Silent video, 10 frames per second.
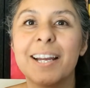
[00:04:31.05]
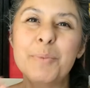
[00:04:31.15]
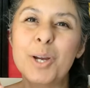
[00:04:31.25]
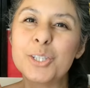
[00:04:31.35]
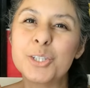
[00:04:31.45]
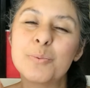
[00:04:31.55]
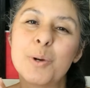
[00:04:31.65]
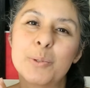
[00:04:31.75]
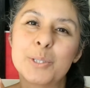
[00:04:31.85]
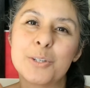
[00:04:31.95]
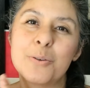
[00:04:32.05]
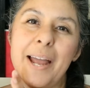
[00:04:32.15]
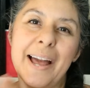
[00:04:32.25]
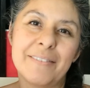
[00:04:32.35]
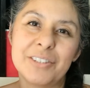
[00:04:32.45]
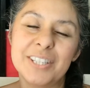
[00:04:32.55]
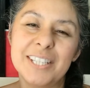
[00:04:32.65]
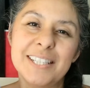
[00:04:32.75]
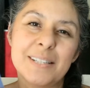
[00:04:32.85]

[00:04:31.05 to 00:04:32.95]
I'm not sure what we'll do after this.